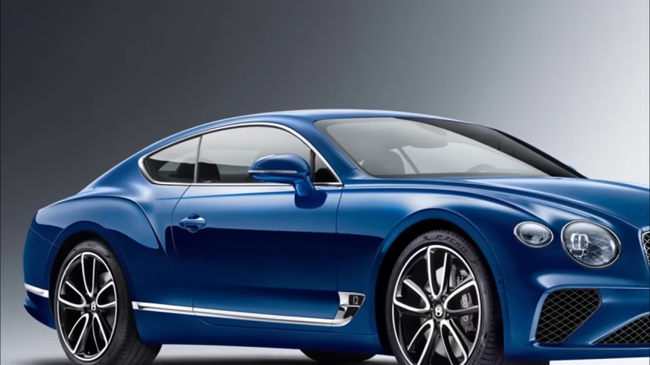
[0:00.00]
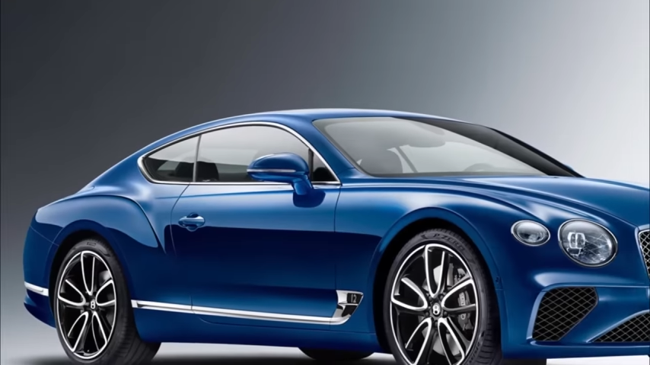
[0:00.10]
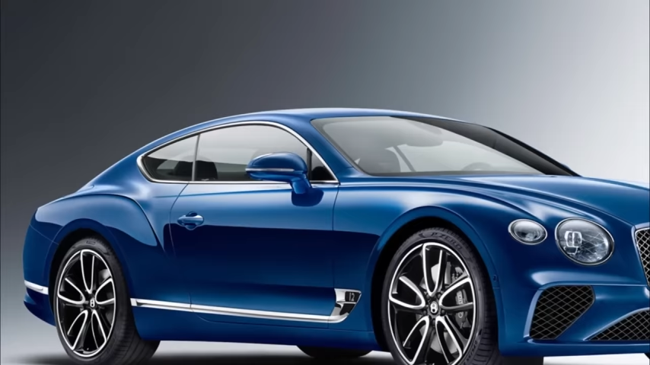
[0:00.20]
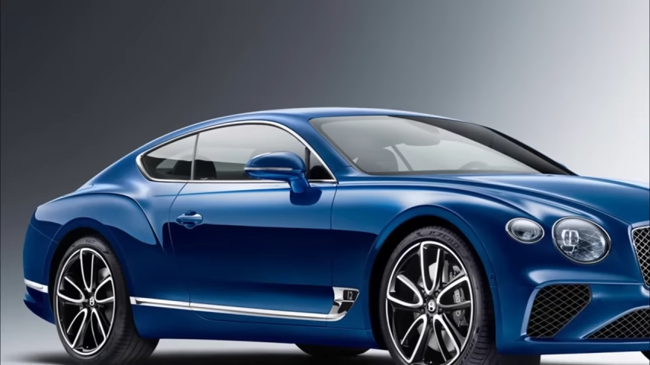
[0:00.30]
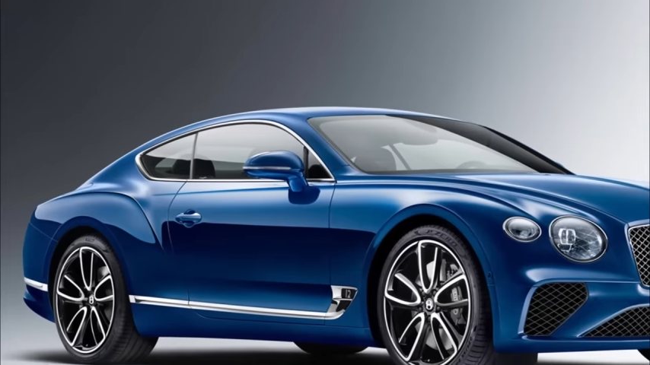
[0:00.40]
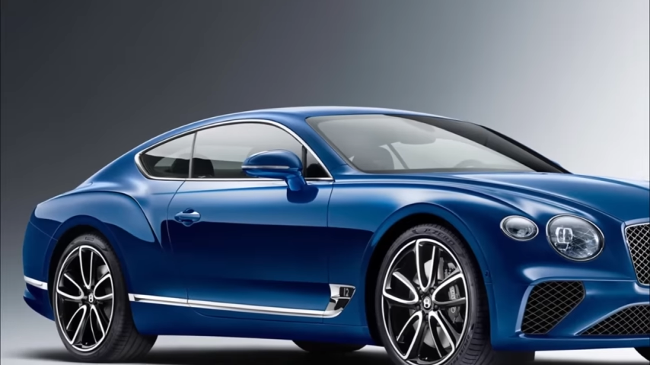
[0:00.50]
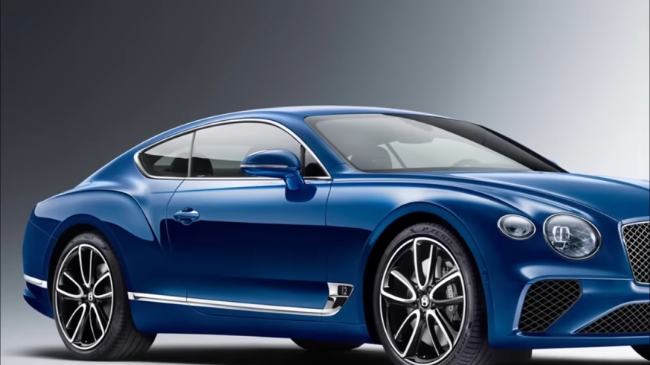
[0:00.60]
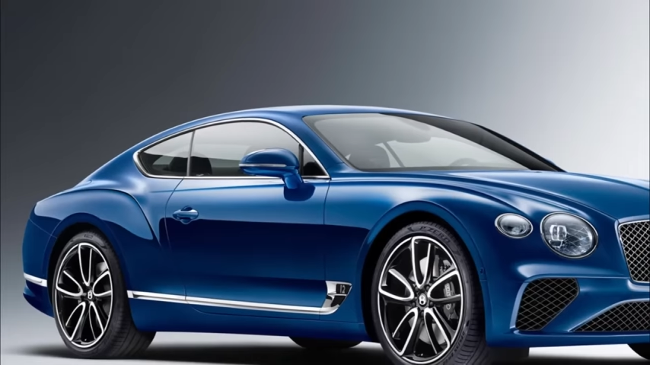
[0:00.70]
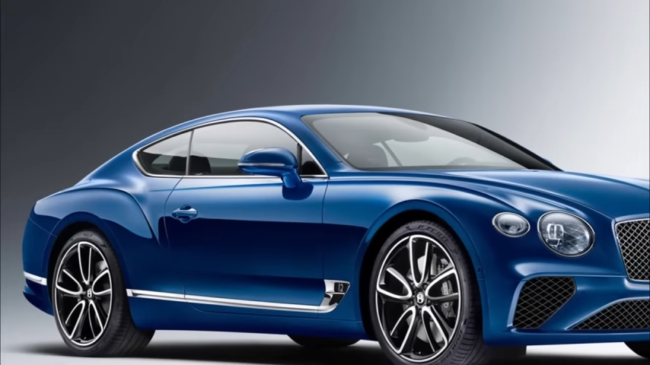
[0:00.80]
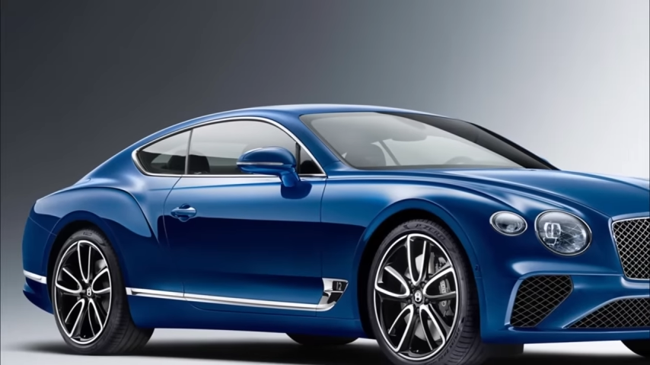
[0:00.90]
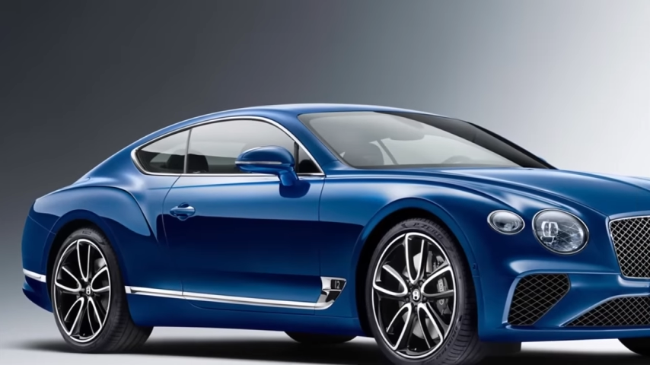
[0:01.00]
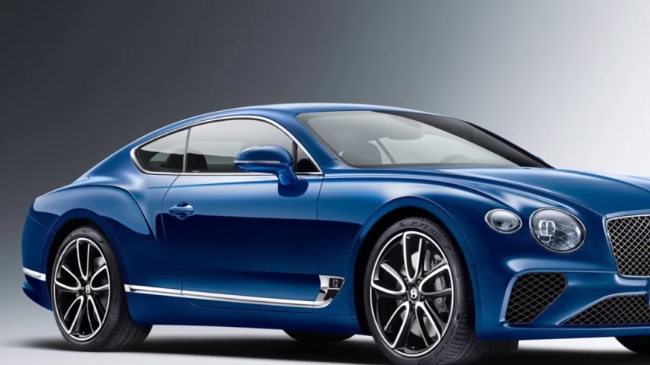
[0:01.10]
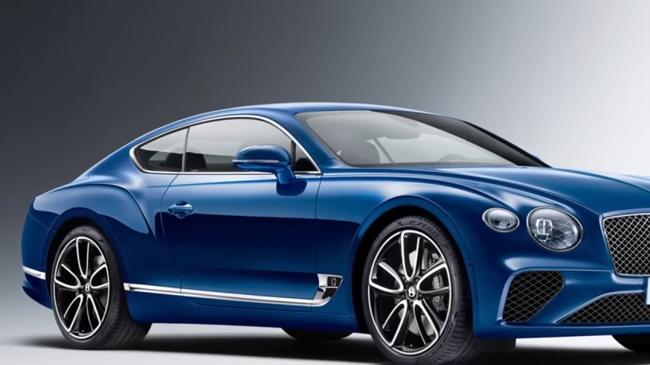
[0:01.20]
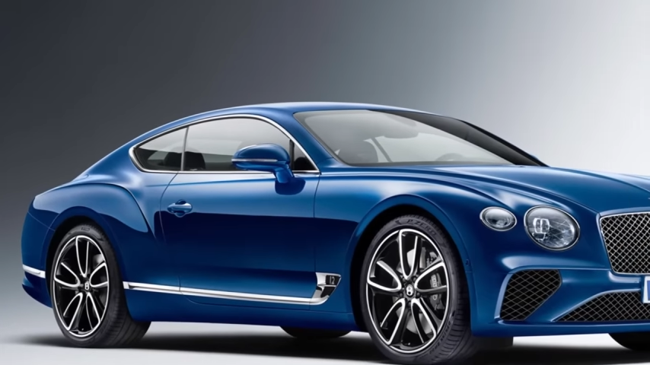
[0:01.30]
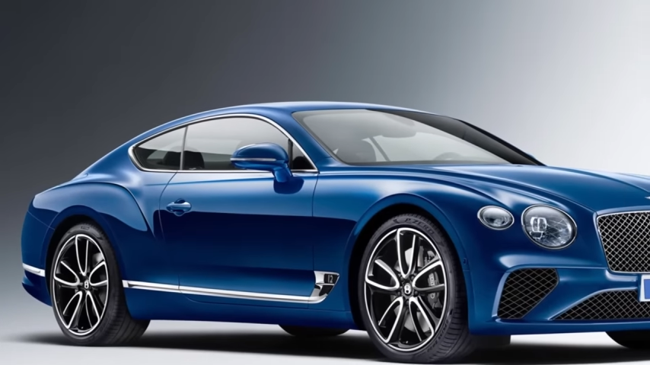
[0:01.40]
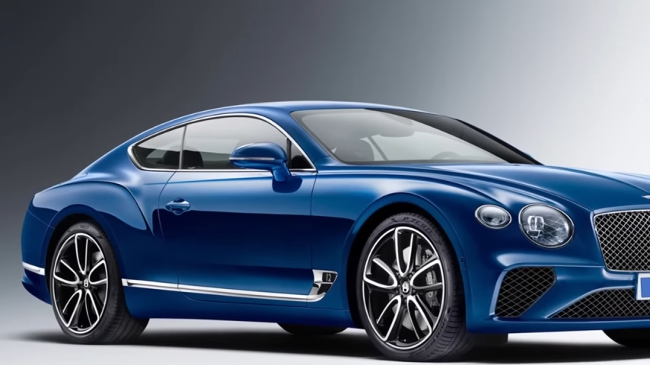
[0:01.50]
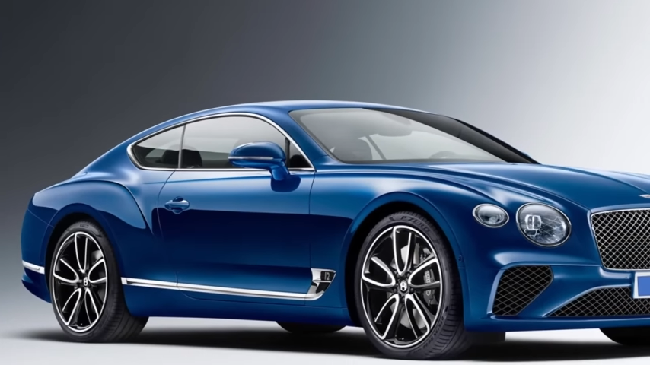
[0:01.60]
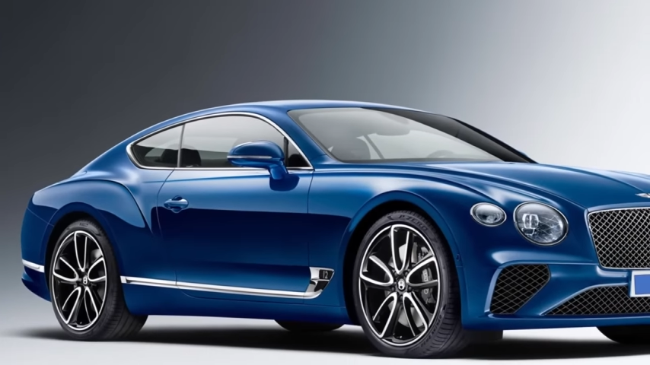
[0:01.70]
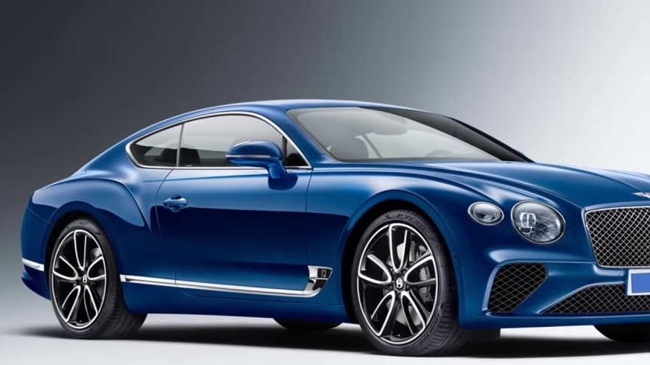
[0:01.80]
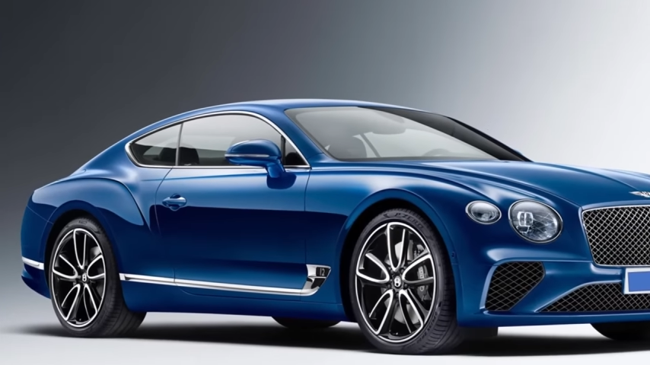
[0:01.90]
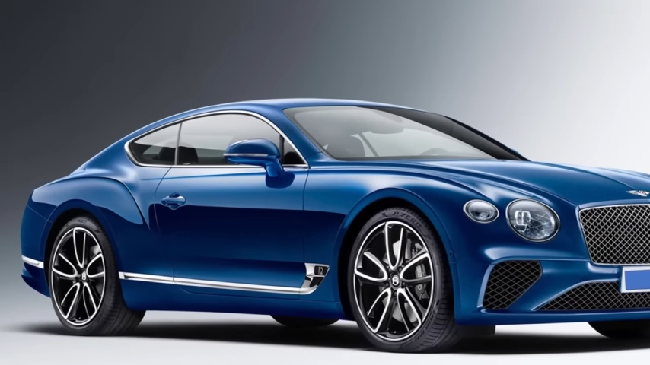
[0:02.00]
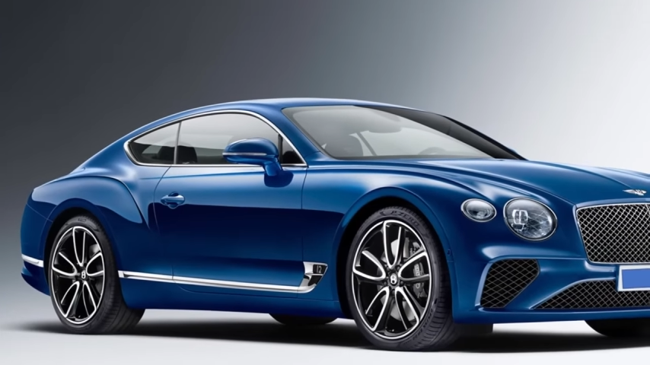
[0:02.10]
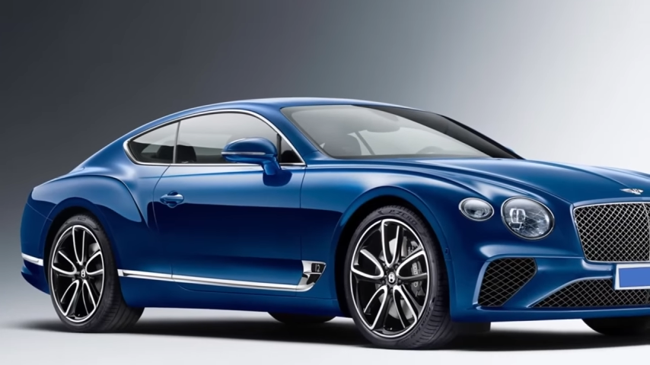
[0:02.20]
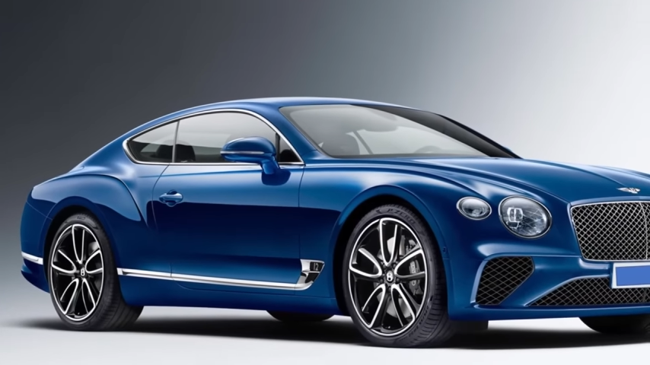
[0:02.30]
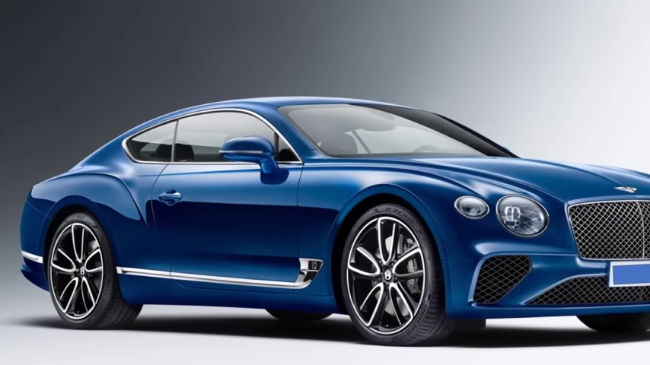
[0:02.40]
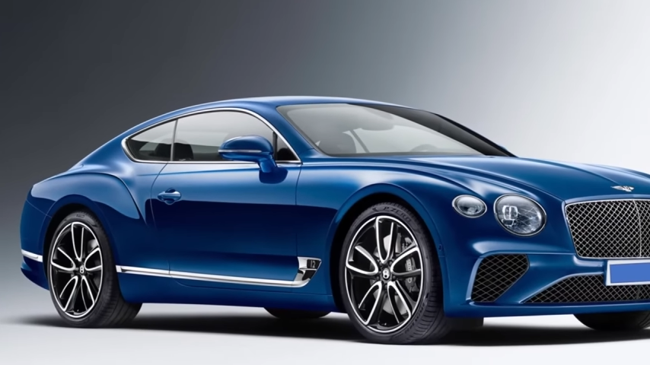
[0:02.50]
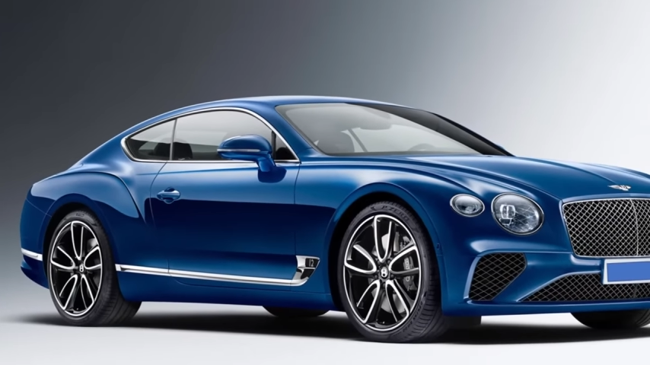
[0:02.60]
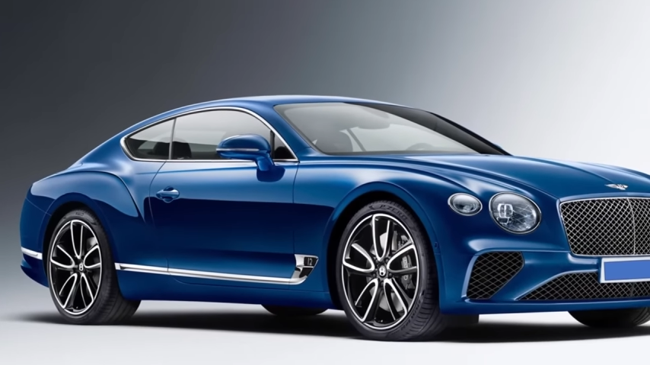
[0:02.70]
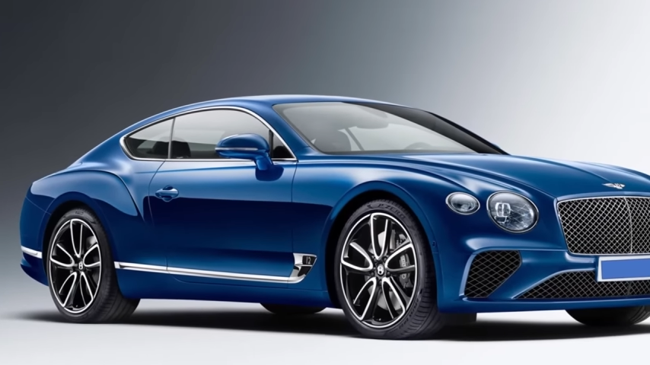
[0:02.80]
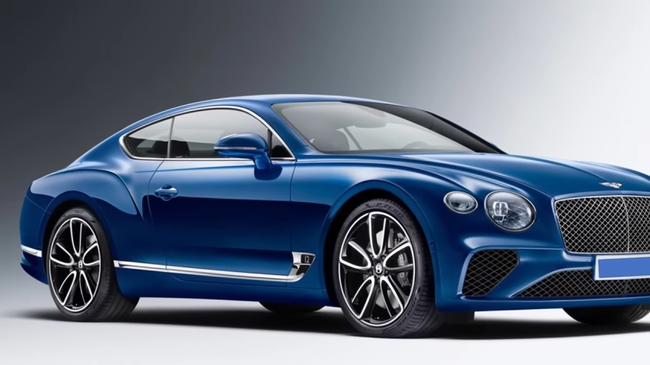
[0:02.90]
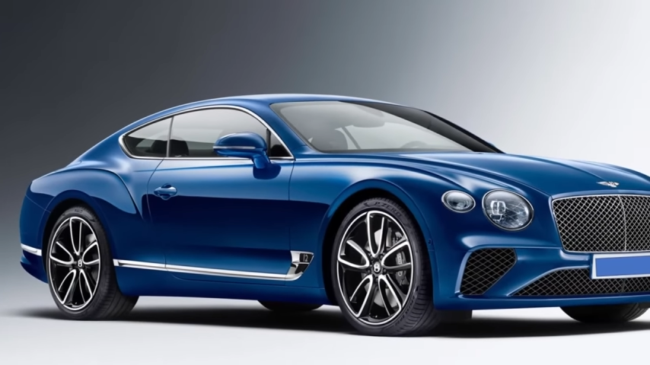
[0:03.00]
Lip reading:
No face is visible, so there are no lips to read.